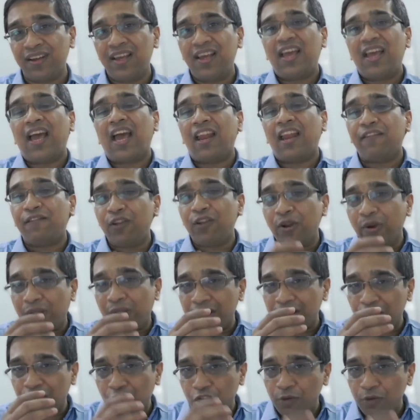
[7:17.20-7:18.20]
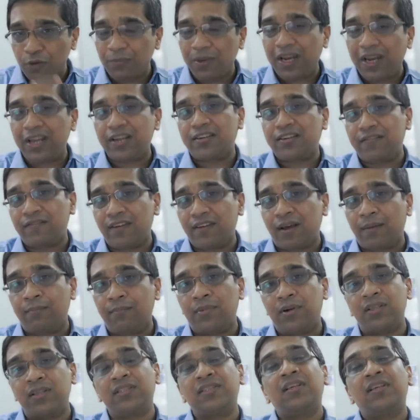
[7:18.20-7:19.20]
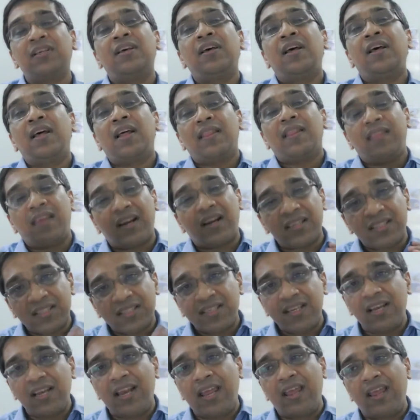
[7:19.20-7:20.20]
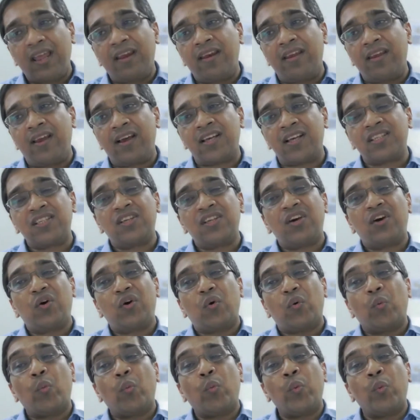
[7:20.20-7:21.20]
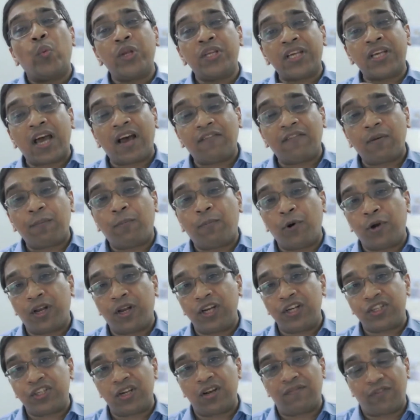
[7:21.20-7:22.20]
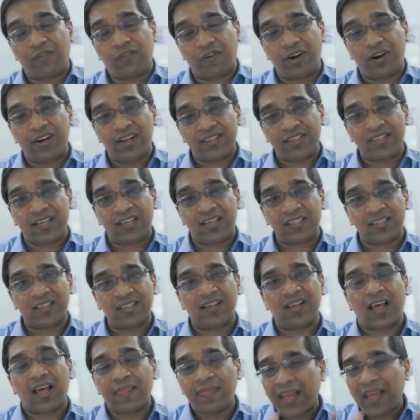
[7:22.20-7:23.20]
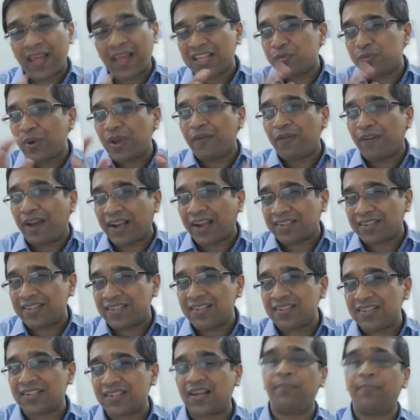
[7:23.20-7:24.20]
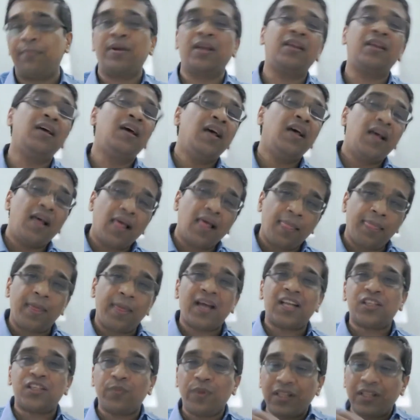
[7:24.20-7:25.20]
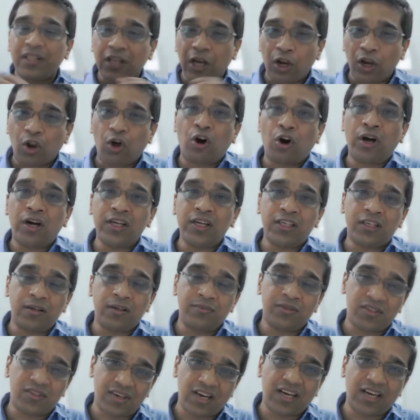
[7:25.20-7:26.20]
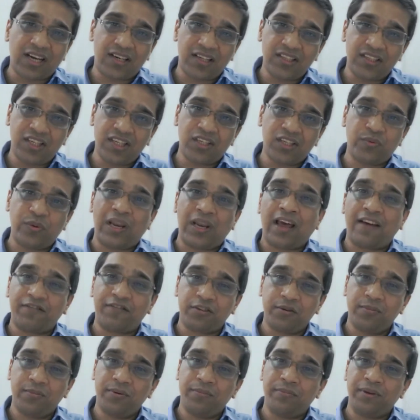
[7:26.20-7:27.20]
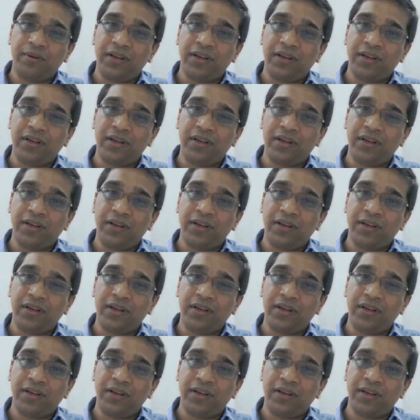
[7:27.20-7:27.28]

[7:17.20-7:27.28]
And if you look at the cumulative numbers, there are still areas which have a potential for a disaster. And that's where vaccines come in. And that's where the longer term strategies will have to be.